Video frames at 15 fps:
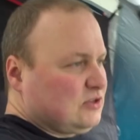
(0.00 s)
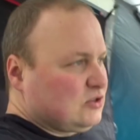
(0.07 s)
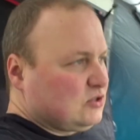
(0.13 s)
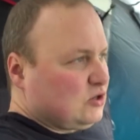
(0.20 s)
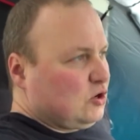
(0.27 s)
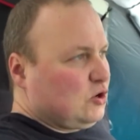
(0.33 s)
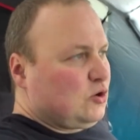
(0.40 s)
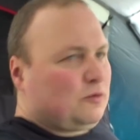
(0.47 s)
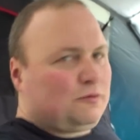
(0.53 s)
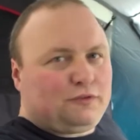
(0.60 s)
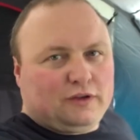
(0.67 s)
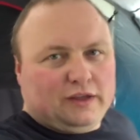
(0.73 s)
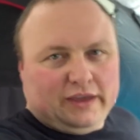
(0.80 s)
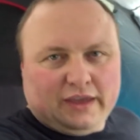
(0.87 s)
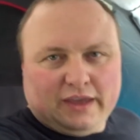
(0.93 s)
So
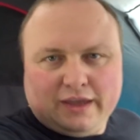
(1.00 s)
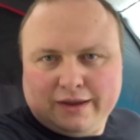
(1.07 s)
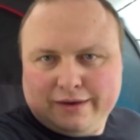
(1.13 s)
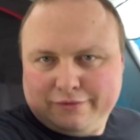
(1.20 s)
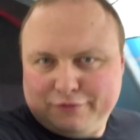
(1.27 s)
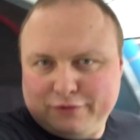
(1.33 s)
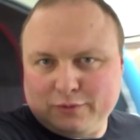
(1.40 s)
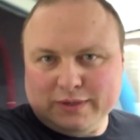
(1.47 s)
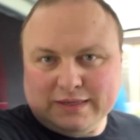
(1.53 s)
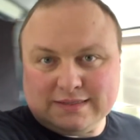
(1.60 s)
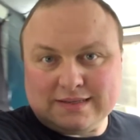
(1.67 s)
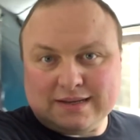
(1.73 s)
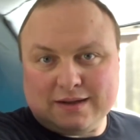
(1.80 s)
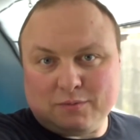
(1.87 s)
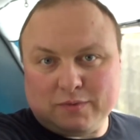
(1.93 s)
hopefully, in a few weeks'
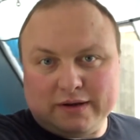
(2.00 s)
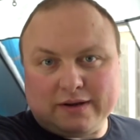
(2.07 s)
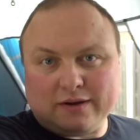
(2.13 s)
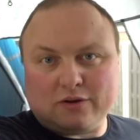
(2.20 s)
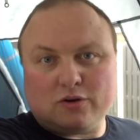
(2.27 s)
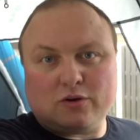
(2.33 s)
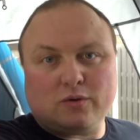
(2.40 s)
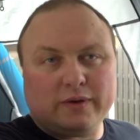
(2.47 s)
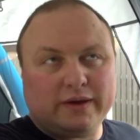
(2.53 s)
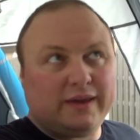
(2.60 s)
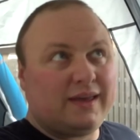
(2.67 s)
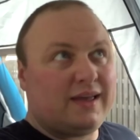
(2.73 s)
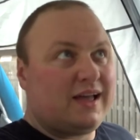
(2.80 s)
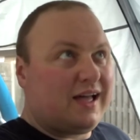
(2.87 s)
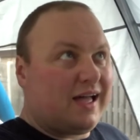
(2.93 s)
time when I go away,
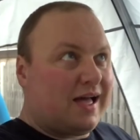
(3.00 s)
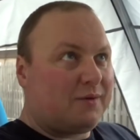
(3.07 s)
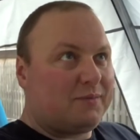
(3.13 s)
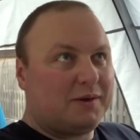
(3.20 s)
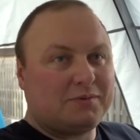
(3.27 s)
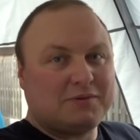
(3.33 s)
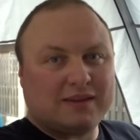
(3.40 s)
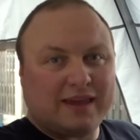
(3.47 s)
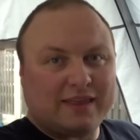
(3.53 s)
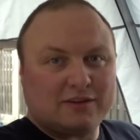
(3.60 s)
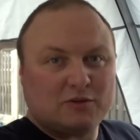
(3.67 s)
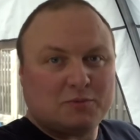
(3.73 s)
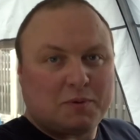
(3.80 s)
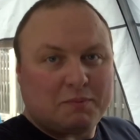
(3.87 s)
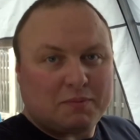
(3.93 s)
I'll be able to get this
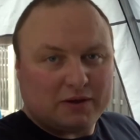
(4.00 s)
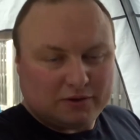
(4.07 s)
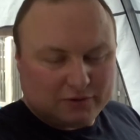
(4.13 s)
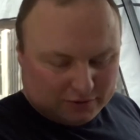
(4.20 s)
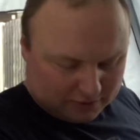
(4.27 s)
up on my own.